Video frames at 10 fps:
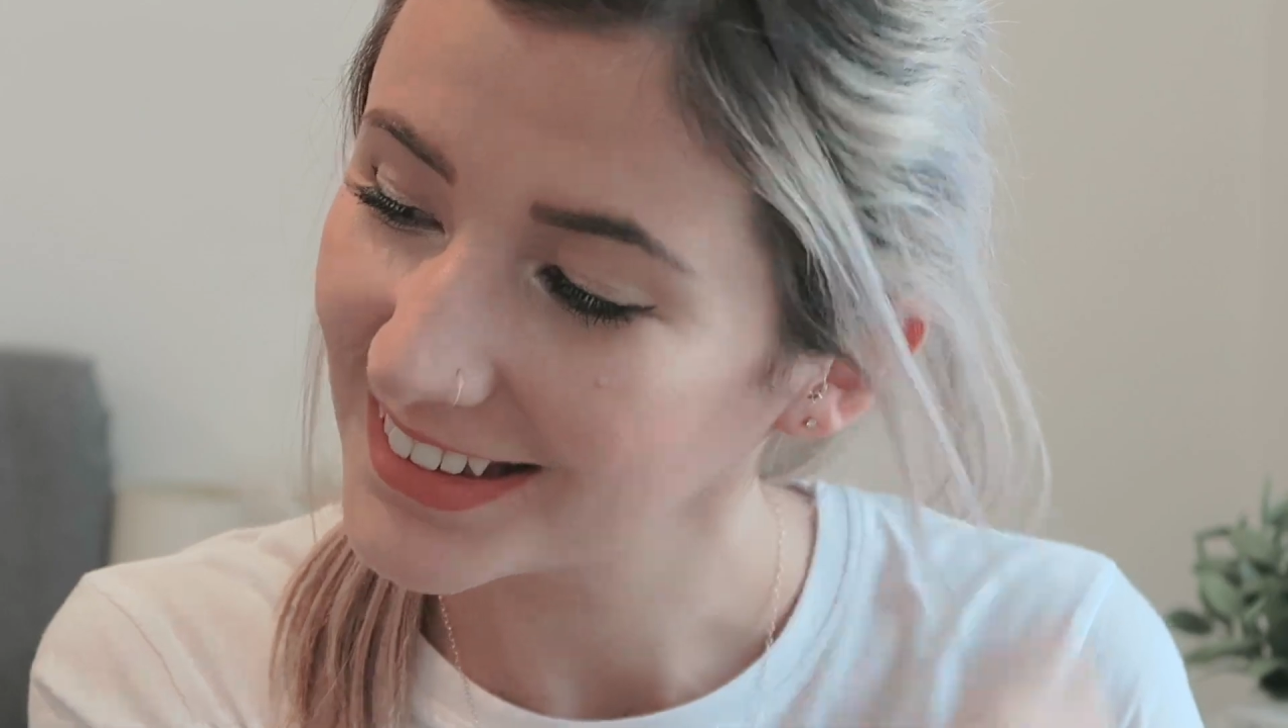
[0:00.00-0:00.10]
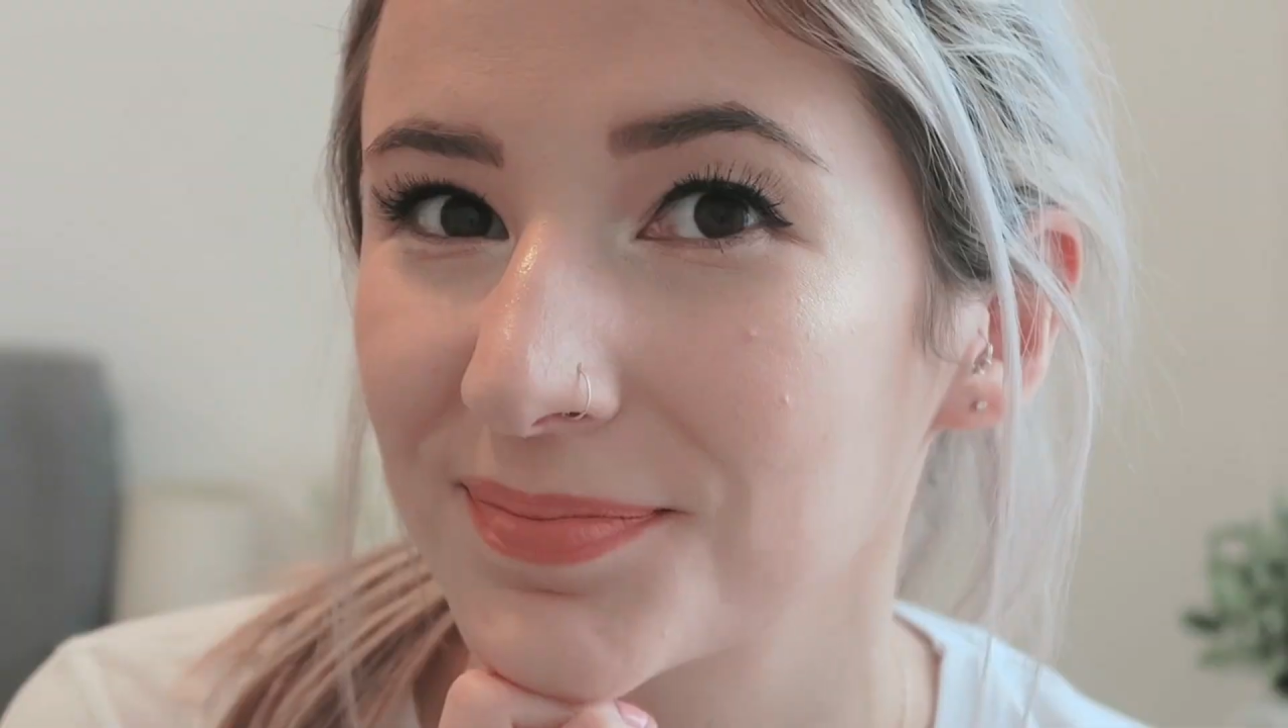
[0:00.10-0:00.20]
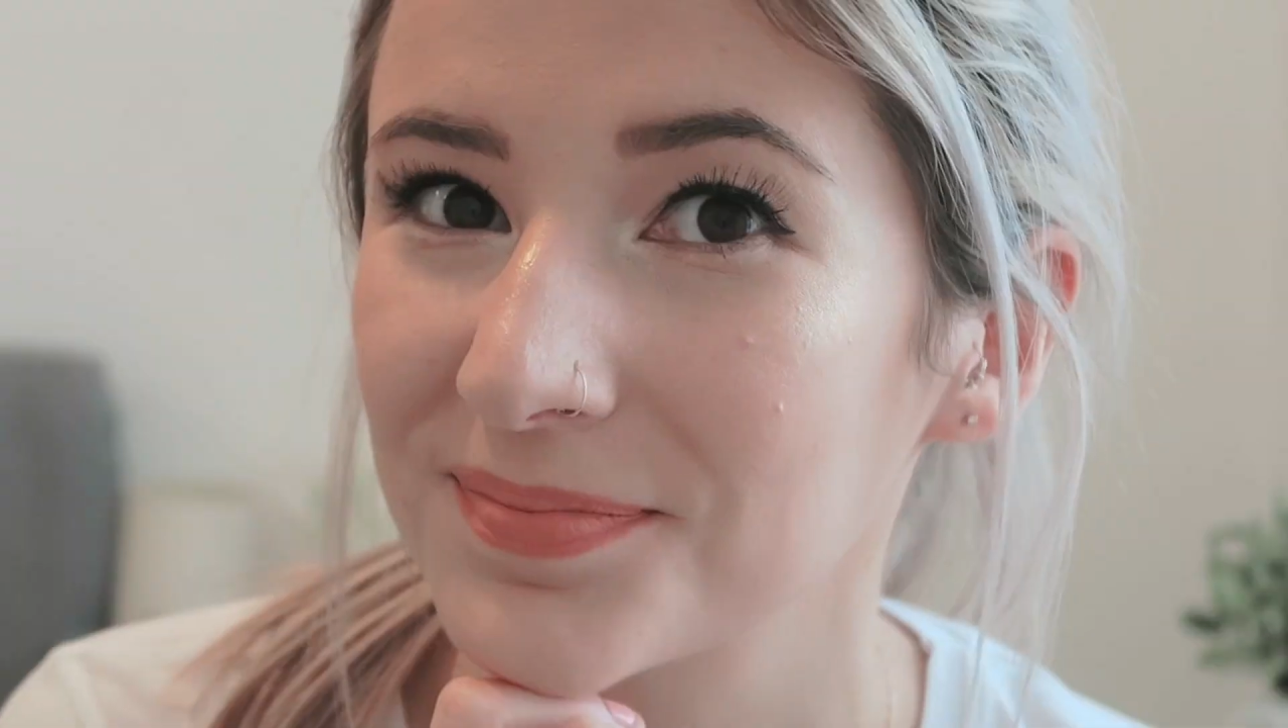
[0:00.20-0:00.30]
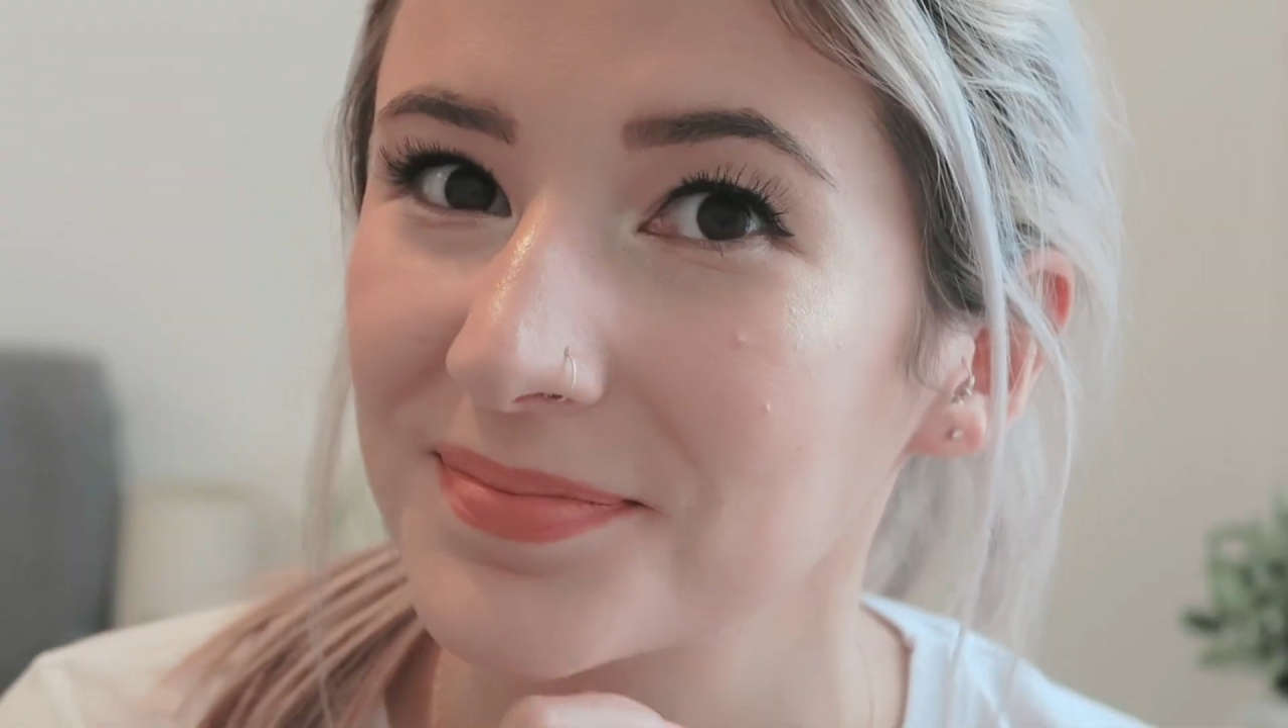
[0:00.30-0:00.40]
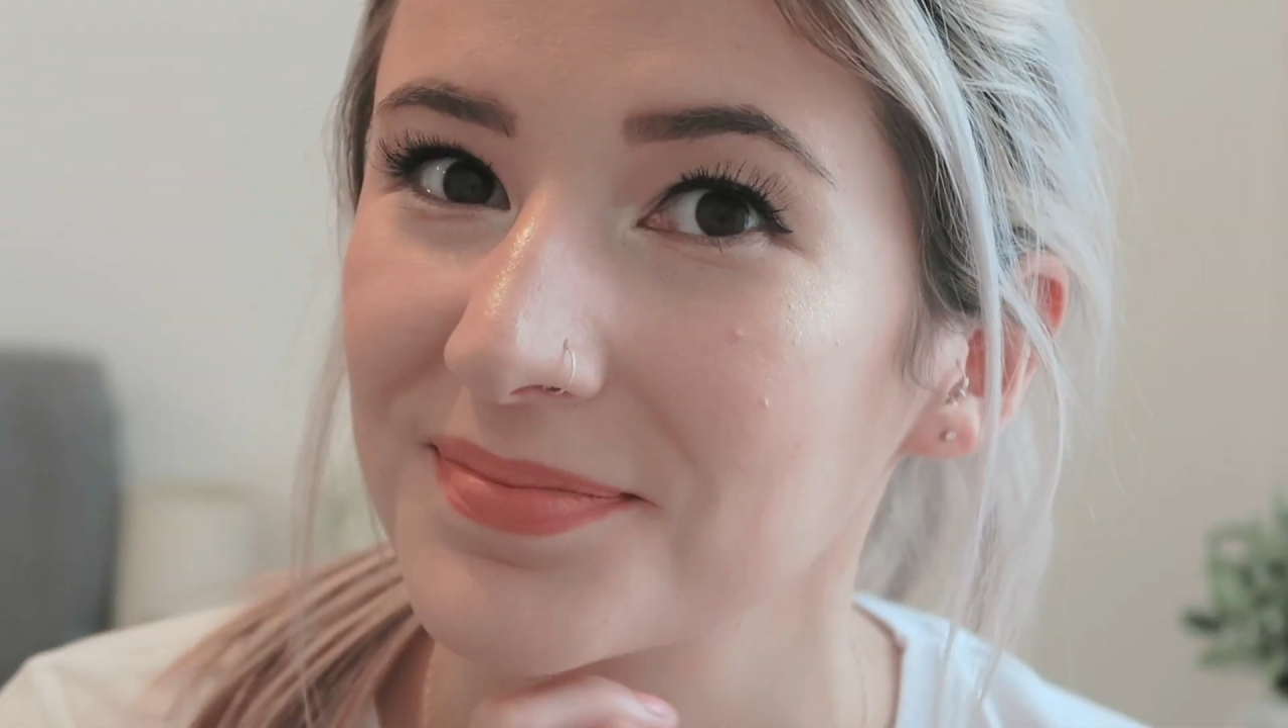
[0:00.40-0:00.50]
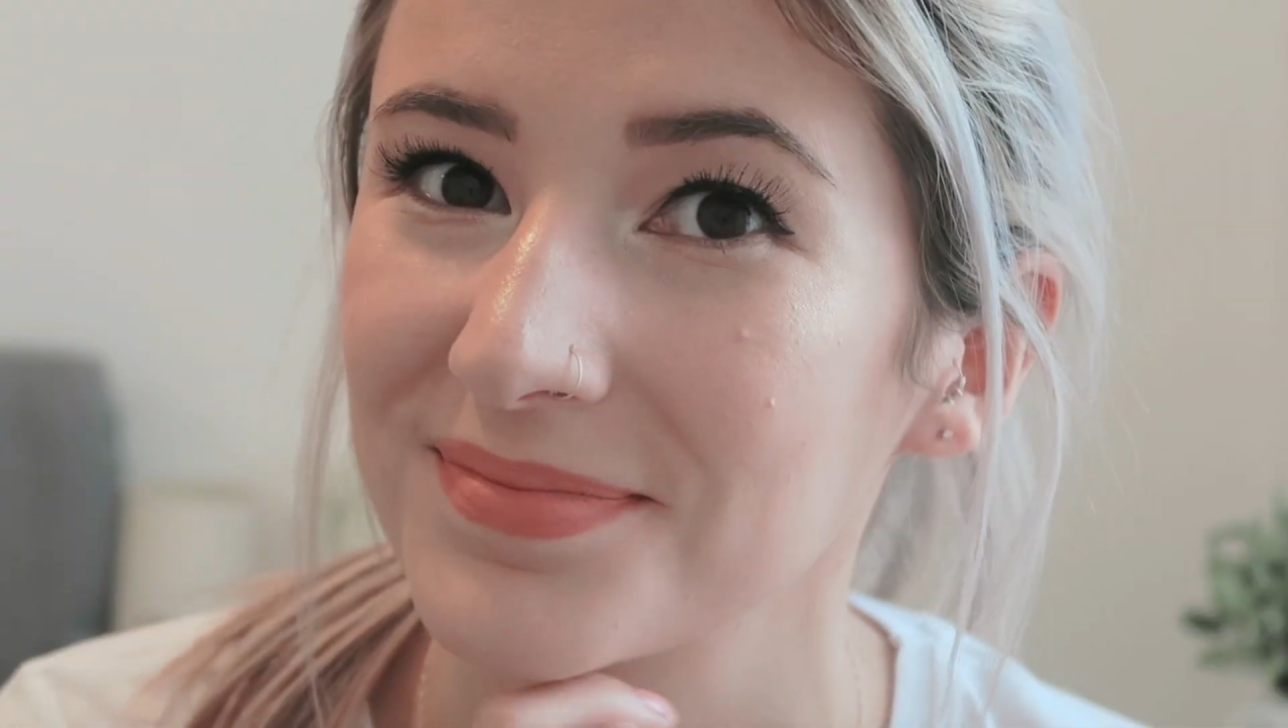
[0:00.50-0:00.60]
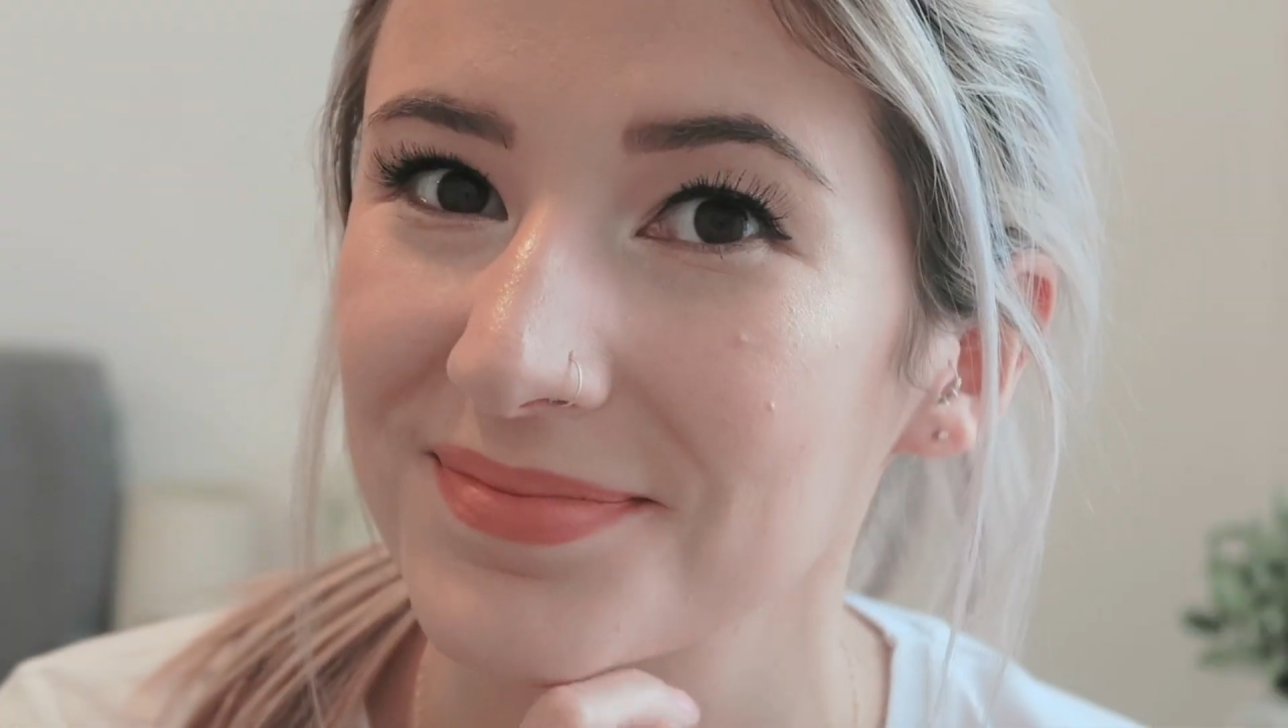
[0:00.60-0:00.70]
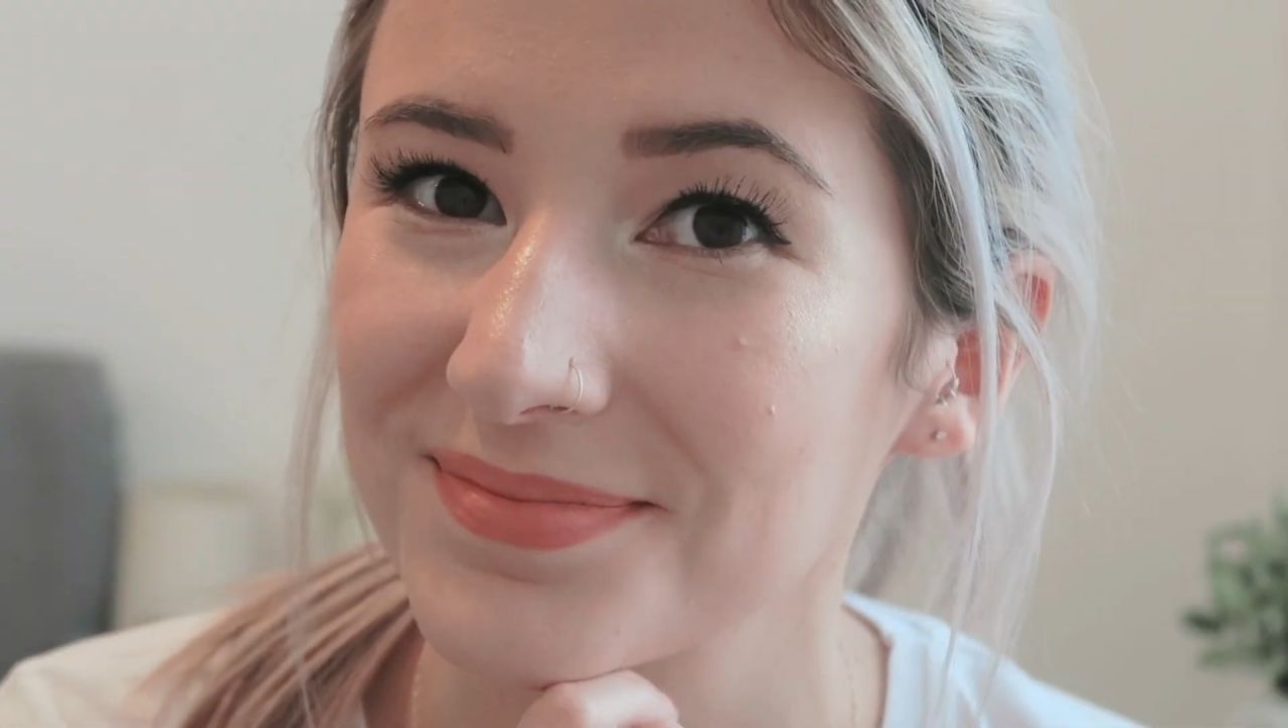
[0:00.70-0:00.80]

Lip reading: my makeup